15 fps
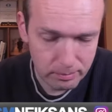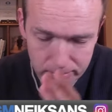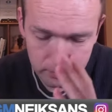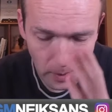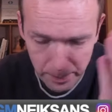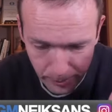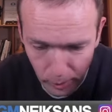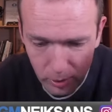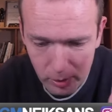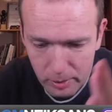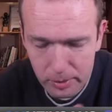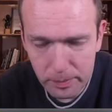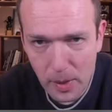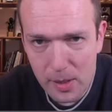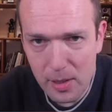the
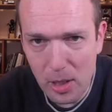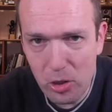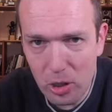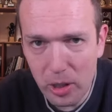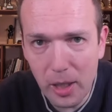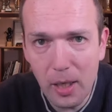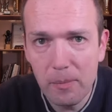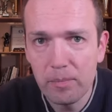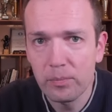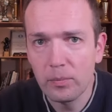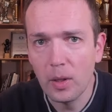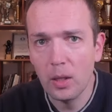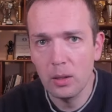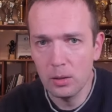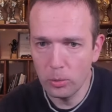book, essentially,
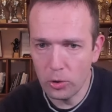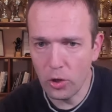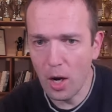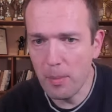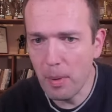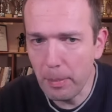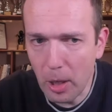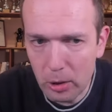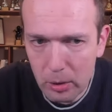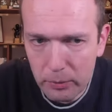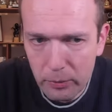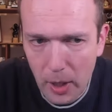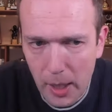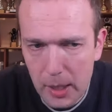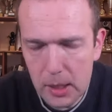which I'm about to
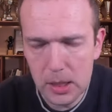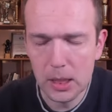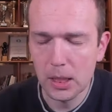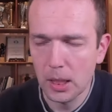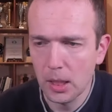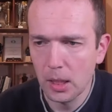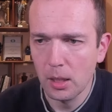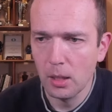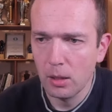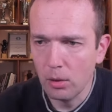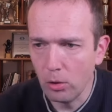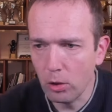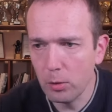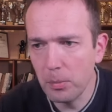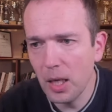write,
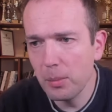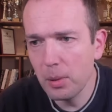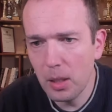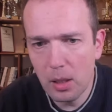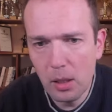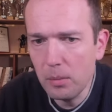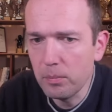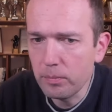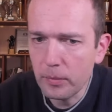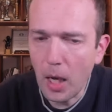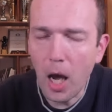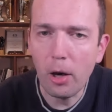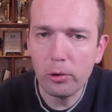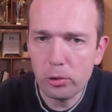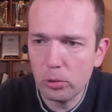or maybe
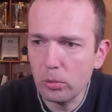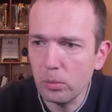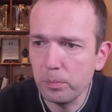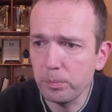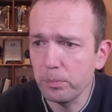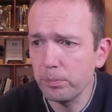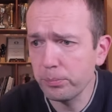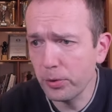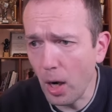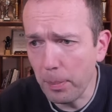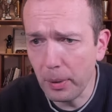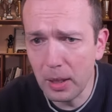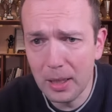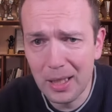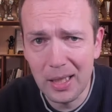how to
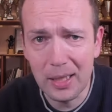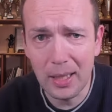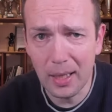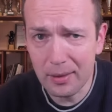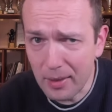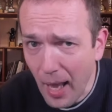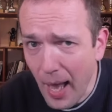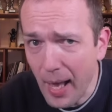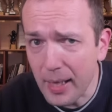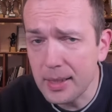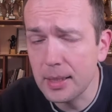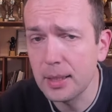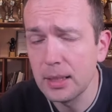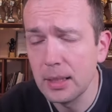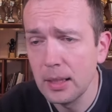properly
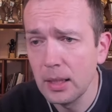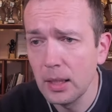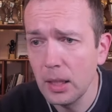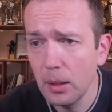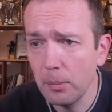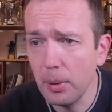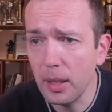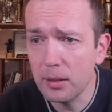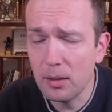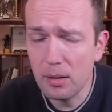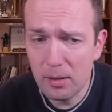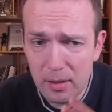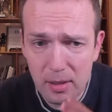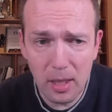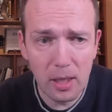attack, but
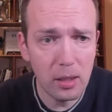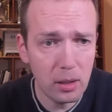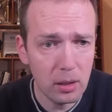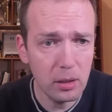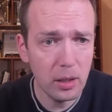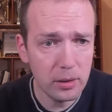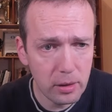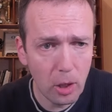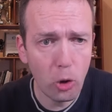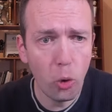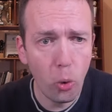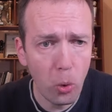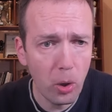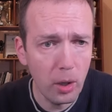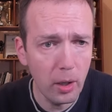still the
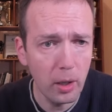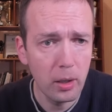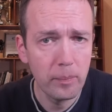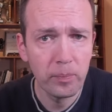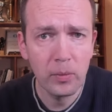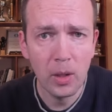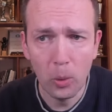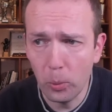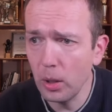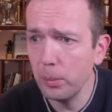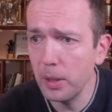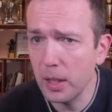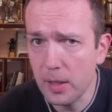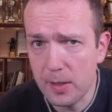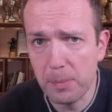core will
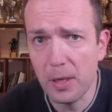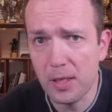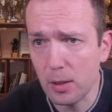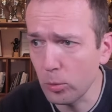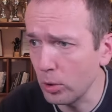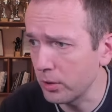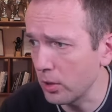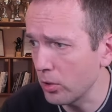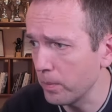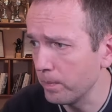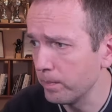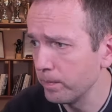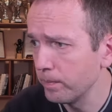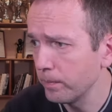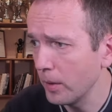be the space advantage.
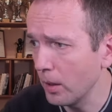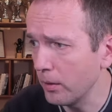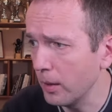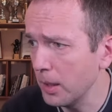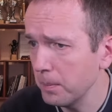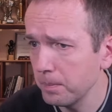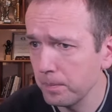All